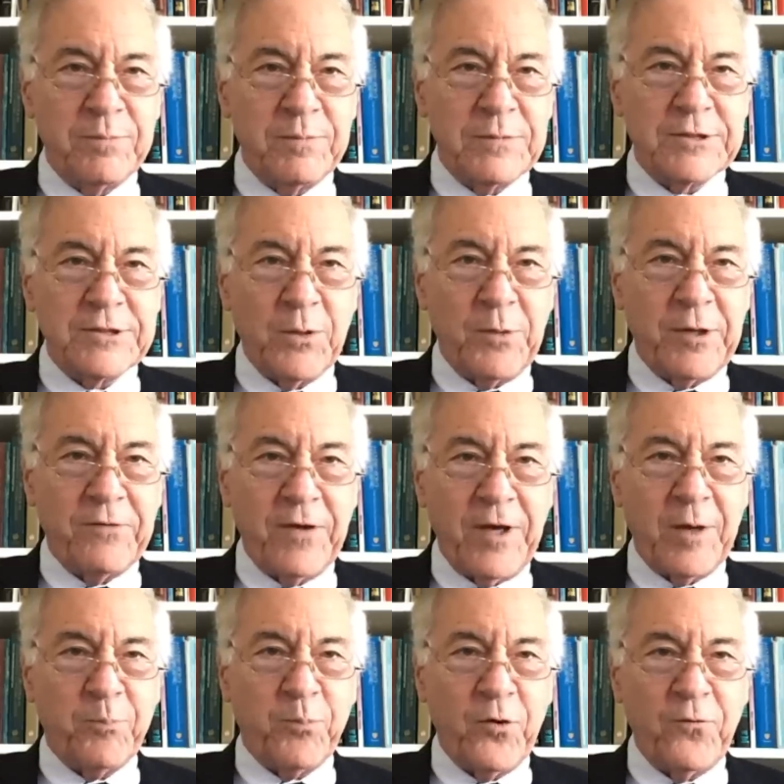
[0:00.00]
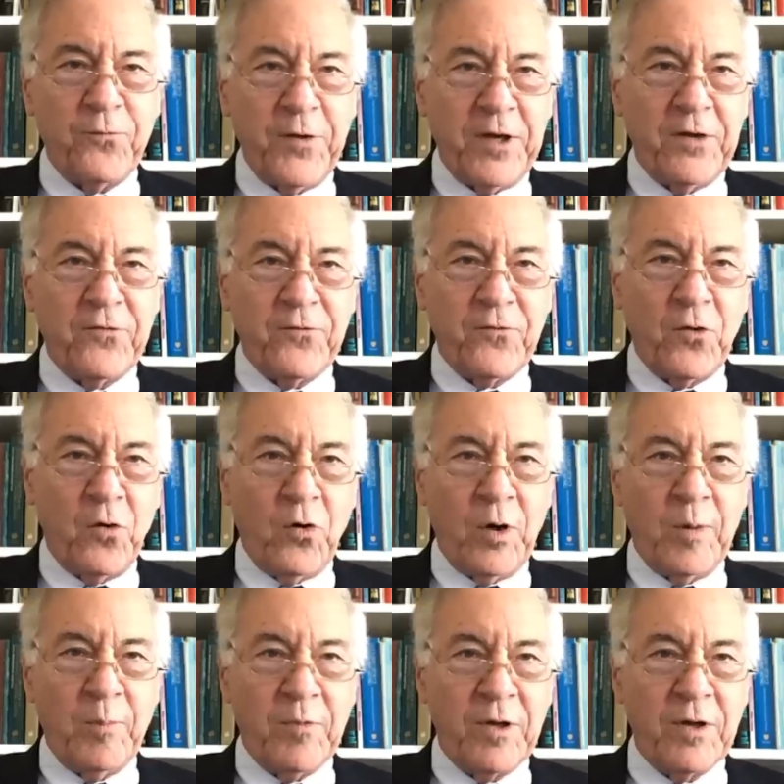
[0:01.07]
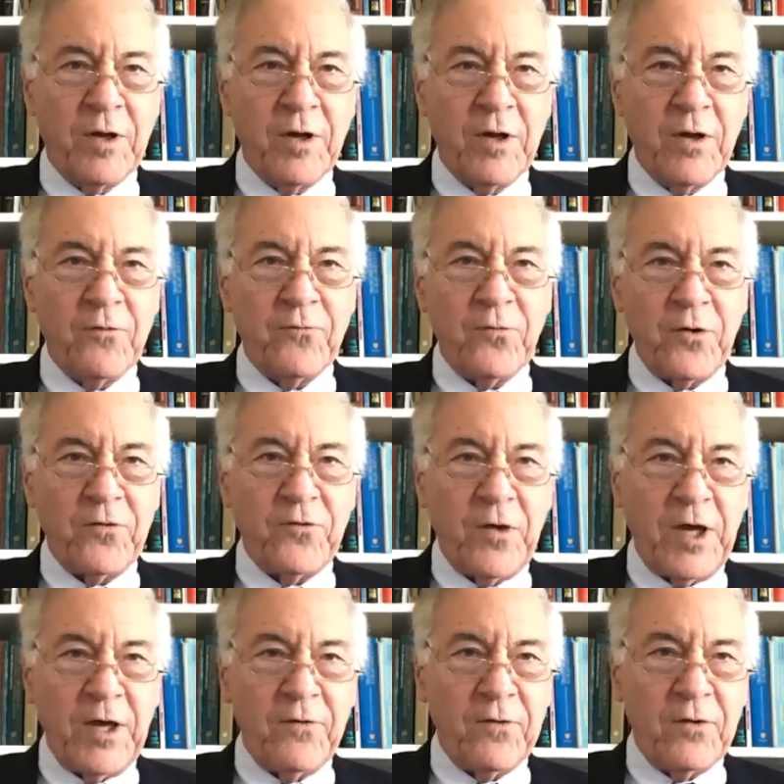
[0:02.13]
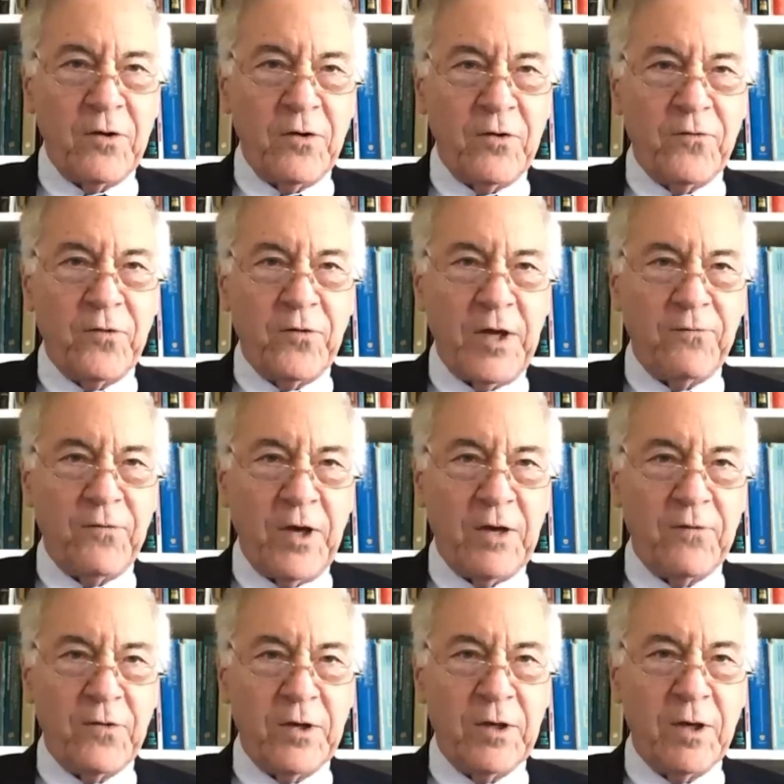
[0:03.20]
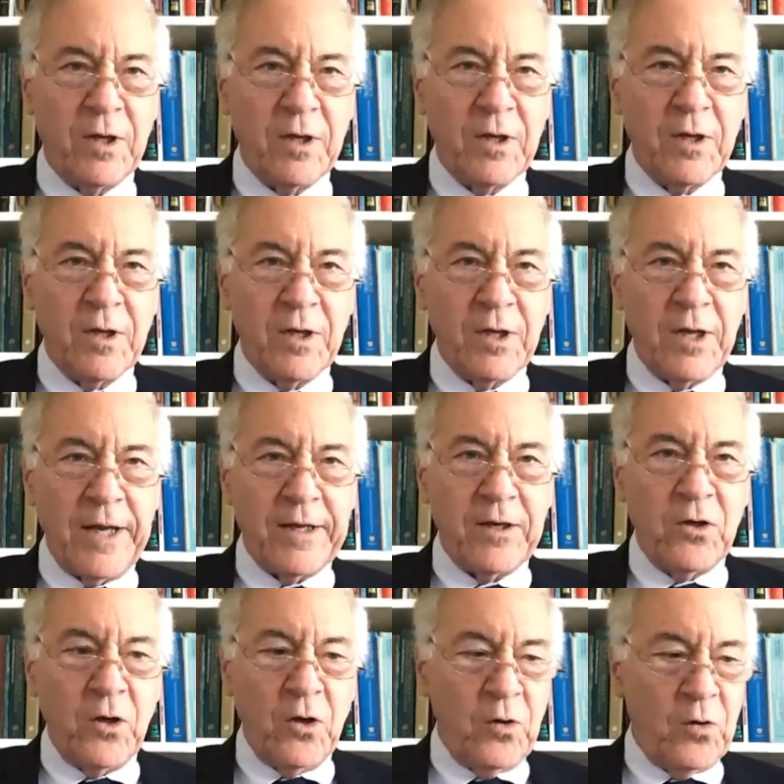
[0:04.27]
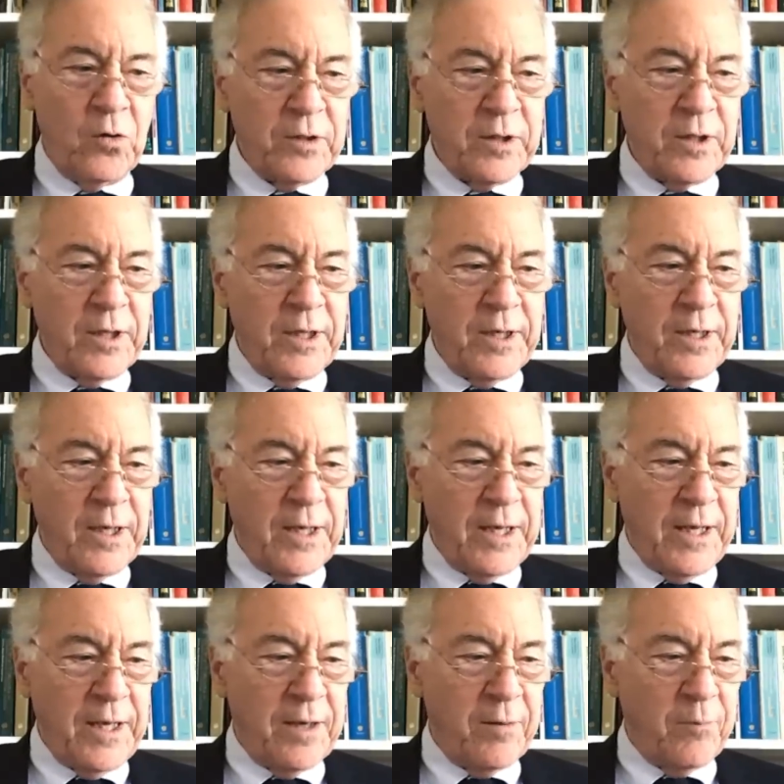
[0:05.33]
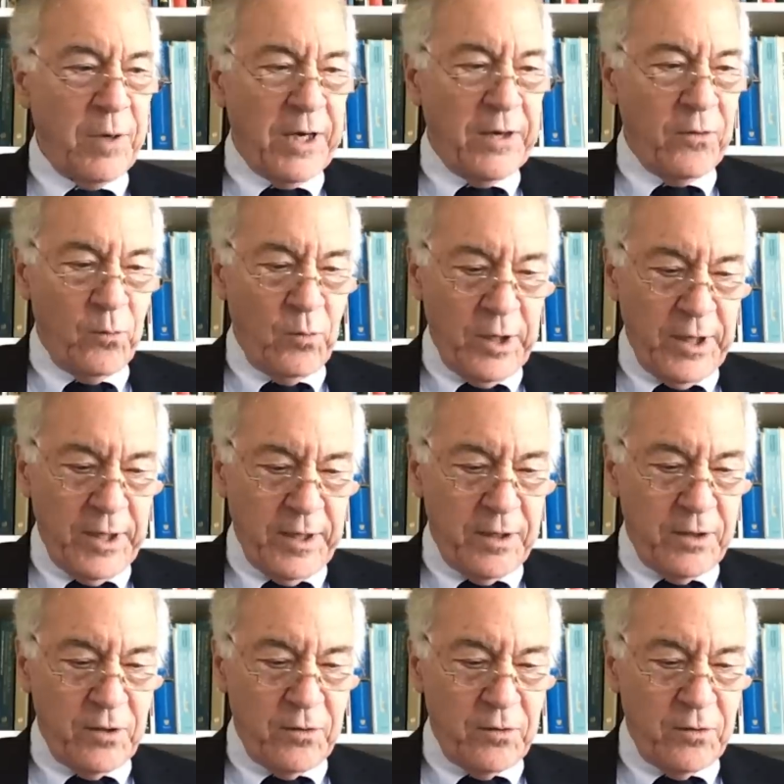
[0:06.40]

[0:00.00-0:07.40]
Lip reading: shall we say, a perfect storm for a safe haven like gold. And by the way,